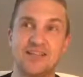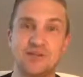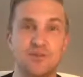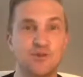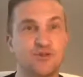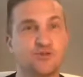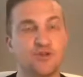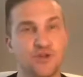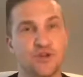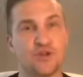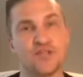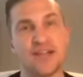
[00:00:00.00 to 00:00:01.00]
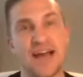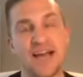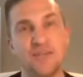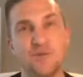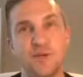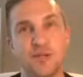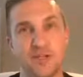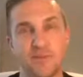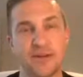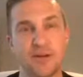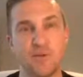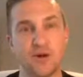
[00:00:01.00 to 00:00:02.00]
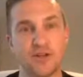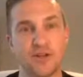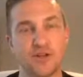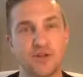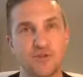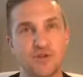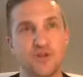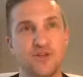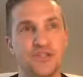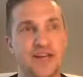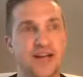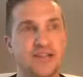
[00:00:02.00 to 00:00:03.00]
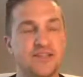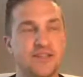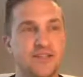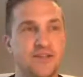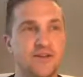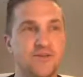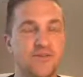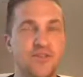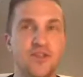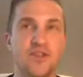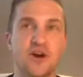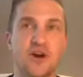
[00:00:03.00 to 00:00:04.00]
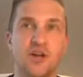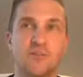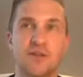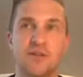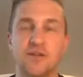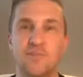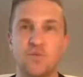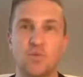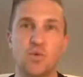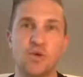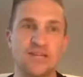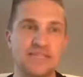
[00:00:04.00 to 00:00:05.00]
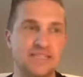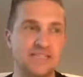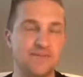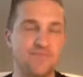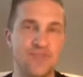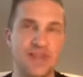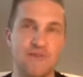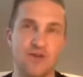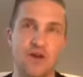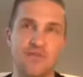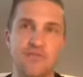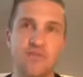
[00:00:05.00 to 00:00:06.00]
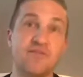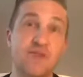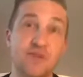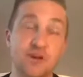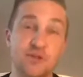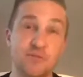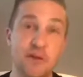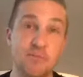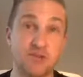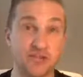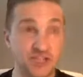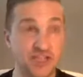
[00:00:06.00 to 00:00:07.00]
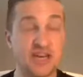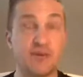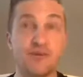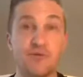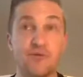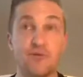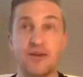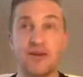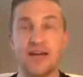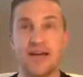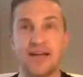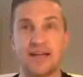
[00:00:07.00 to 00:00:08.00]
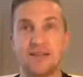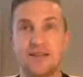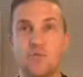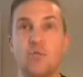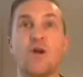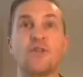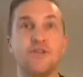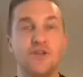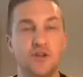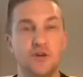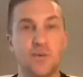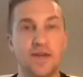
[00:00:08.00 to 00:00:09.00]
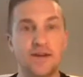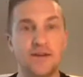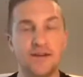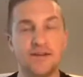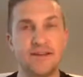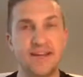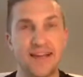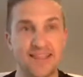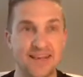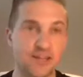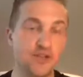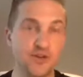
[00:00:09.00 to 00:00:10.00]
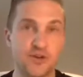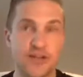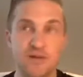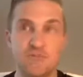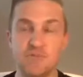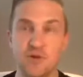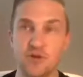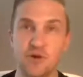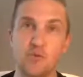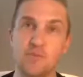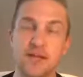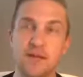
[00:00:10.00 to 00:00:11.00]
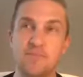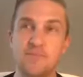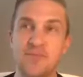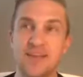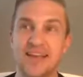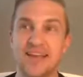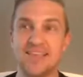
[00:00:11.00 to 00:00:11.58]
I suppose there was two sides. We ultimately worked out there was two sides to the to the argument. One is if you have fifty thousand people cheering for you and wanting you to win, and that's your team, you're the home team